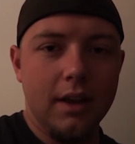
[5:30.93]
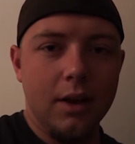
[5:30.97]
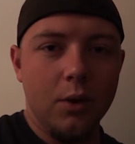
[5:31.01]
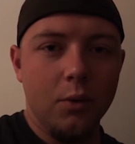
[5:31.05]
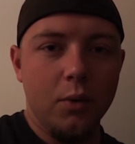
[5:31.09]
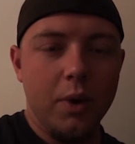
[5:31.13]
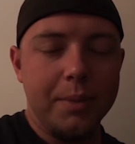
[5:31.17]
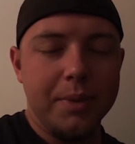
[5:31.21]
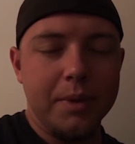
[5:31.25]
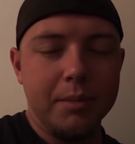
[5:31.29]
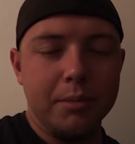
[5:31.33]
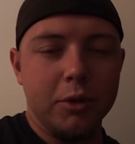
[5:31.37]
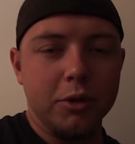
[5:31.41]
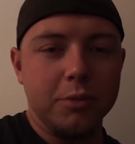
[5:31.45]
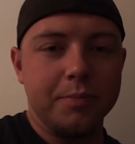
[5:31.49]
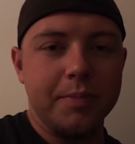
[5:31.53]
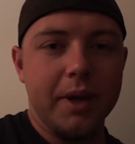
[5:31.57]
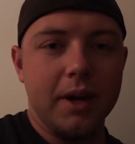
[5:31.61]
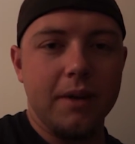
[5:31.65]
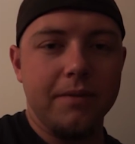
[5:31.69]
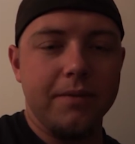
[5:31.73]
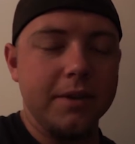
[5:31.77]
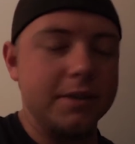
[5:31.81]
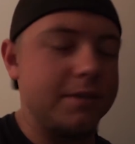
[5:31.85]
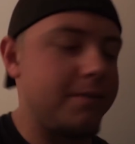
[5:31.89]
reap the most
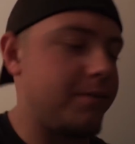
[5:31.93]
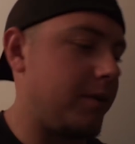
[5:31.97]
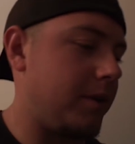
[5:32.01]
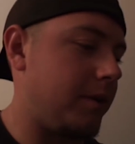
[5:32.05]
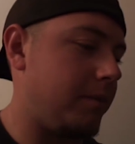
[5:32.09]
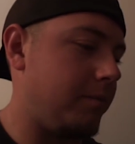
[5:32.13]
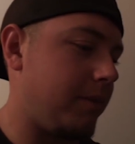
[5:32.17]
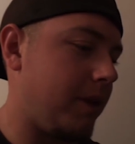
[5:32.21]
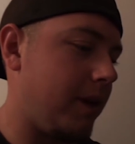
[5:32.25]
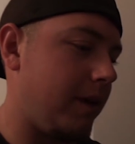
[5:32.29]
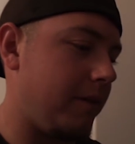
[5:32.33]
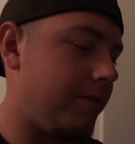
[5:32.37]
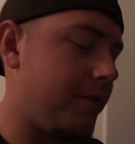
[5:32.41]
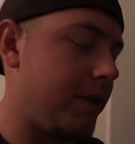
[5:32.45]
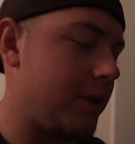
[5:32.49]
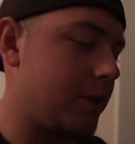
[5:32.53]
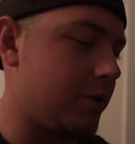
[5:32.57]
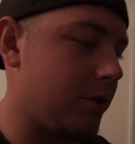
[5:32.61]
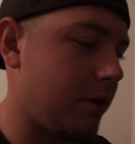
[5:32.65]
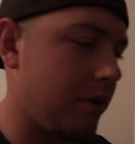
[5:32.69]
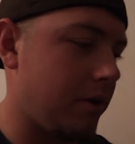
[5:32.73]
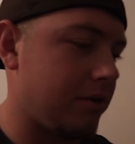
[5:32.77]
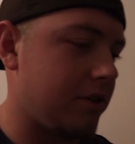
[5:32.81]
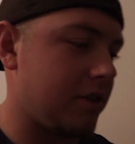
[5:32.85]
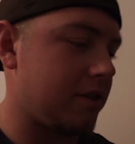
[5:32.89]
benefits from. And fish
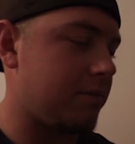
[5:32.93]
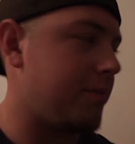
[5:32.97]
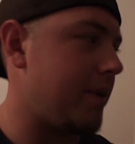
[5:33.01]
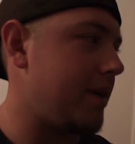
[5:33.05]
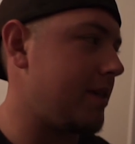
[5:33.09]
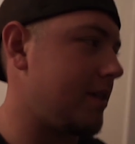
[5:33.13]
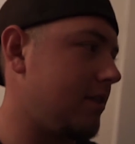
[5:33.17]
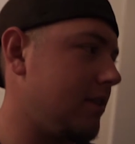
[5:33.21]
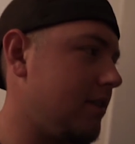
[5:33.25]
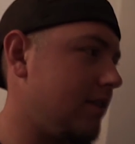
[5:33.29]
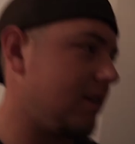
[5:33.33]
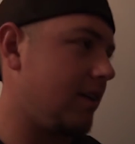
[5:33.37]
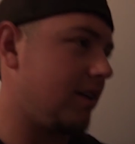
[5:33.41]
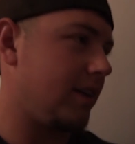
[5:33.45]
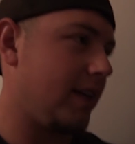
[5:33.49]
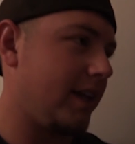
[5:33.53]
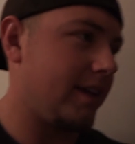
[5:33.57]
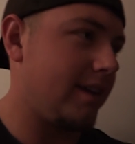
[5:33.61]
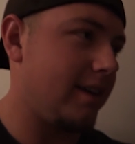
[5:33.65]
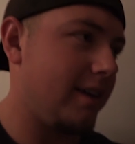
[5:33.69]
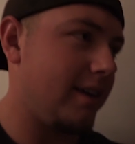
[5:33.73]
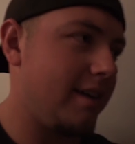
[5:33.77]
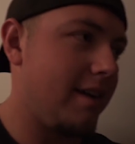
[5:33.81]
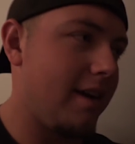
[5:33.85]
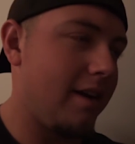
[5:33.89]
oil is just basically
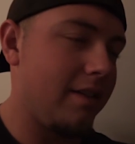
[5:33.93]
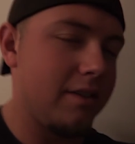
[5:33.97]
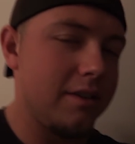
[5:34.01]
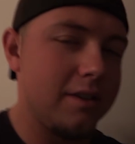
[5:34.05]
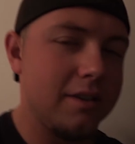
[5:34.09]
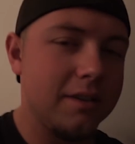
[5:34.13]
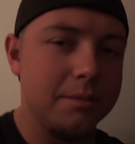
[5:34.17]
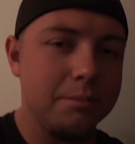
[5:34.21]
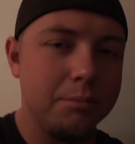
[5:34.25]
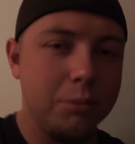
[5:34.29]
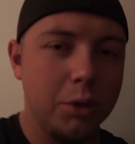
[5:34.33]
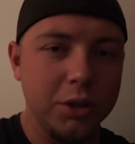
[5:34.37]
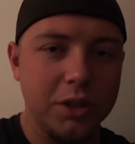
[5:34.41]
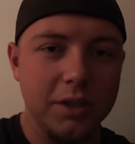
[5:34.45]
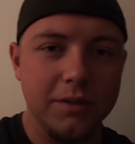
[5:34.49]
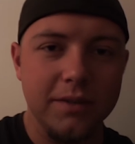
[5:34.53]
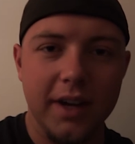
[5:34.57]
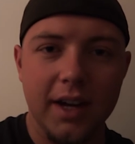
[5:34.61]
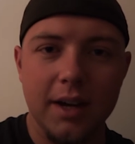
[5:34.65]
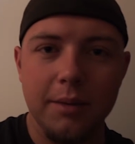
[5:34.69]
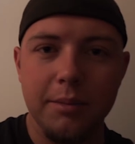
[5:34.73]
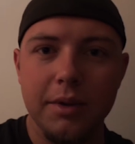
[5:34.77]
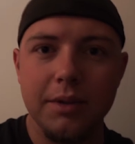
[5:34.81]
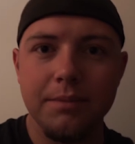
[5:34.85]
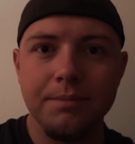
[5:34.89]
like another
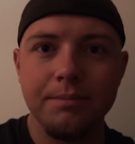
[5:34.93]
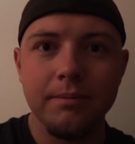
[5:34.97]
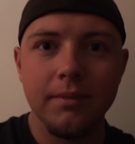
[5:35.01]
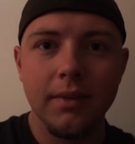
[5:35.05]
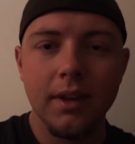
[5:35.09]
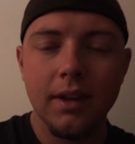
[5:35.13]
multivitamin.